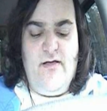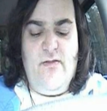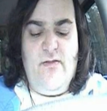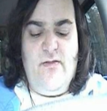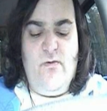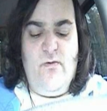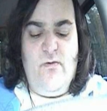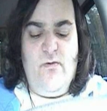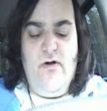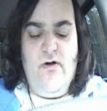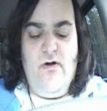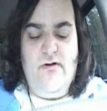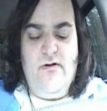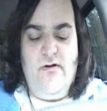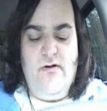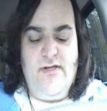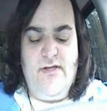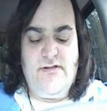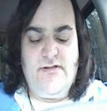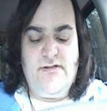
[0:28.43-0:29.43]
the
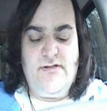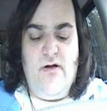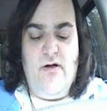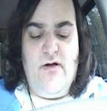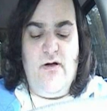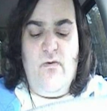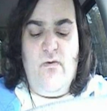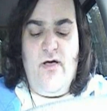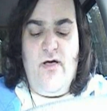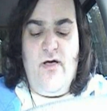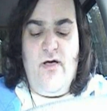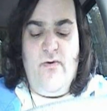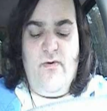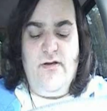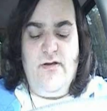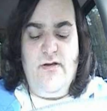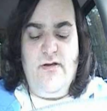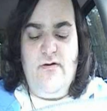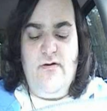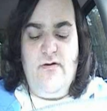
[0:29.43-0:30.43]
world is not what
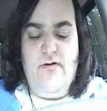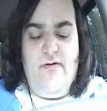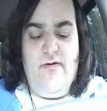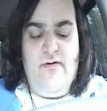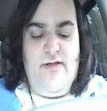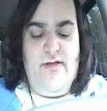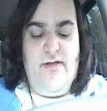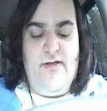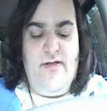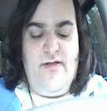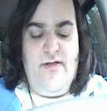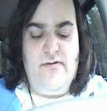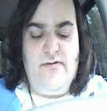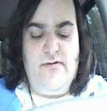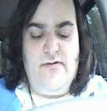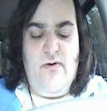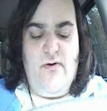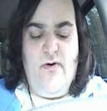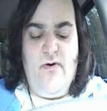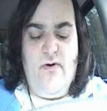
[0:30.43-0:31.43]
we knew of it,
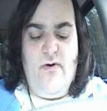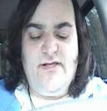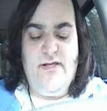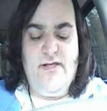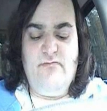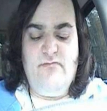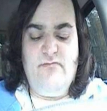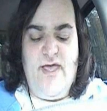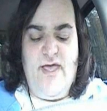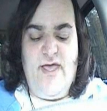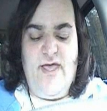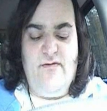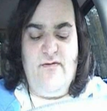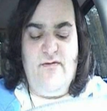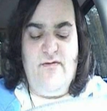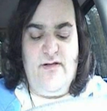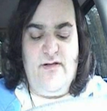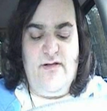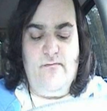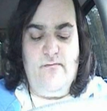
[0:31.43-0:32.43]
but what is made
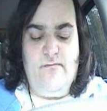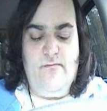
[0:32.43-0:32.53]
of it.